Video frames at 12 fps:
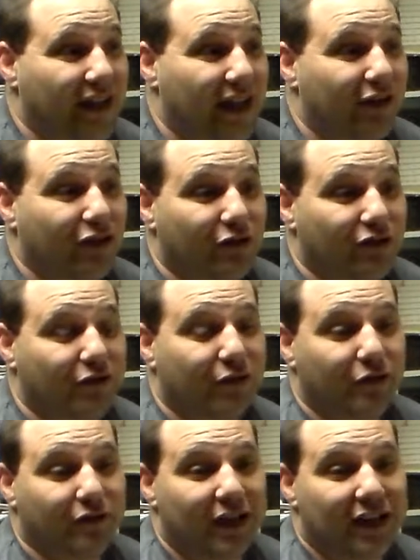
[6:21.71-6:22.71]
I don't know, it just
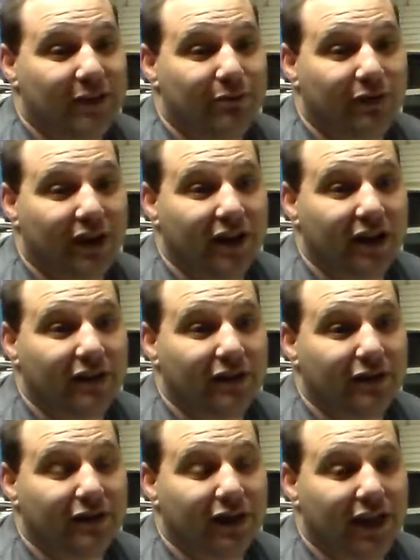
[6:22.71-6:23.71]
feels like I'm
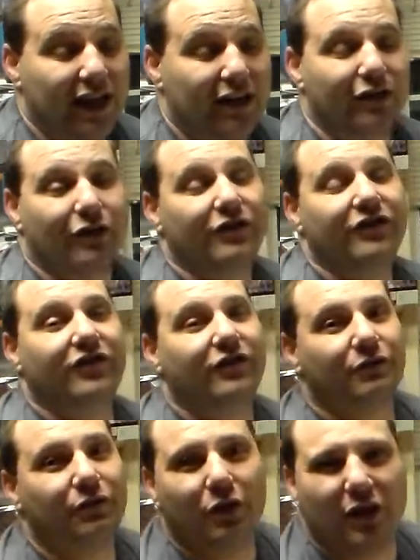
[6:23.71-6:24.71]
playing, I don't know, it just
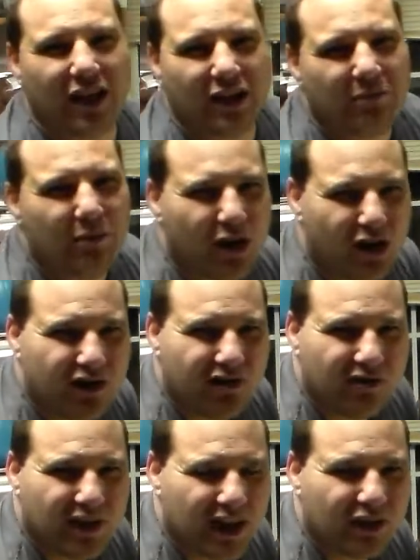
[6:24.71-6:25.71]
doesn't feel like a mall.
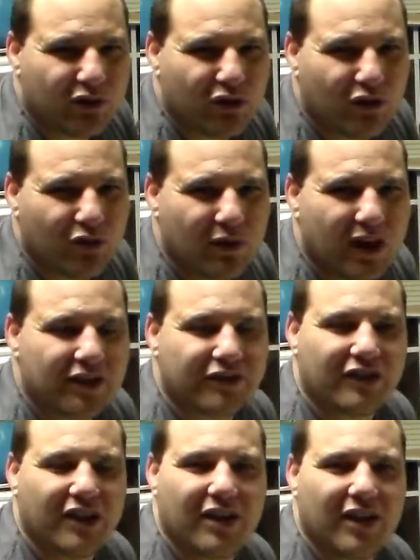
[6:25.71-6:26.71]
I don't know how to
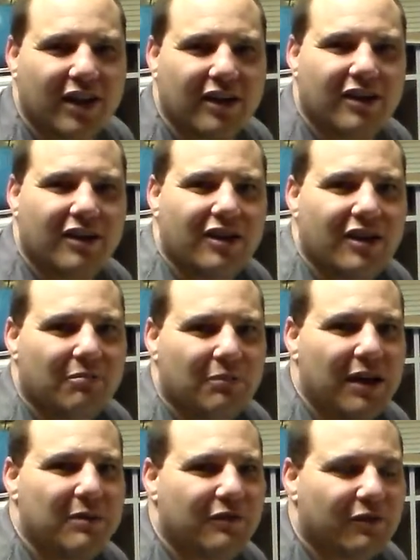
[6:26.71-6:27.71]
say that.
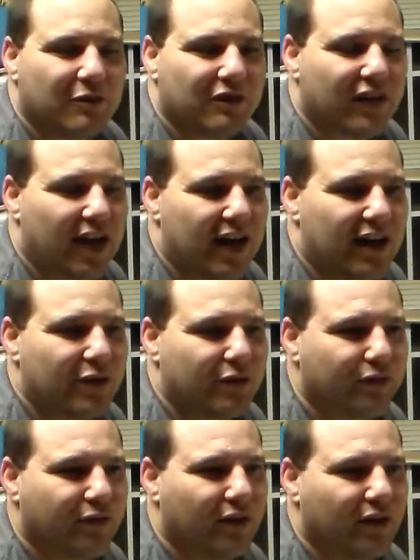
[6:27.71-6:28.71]
Maybe from the
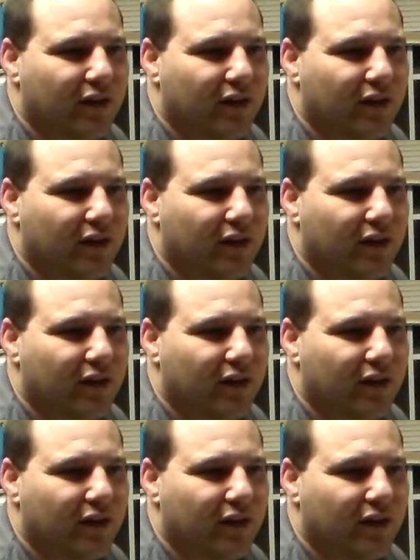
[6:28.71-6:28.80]
tiles.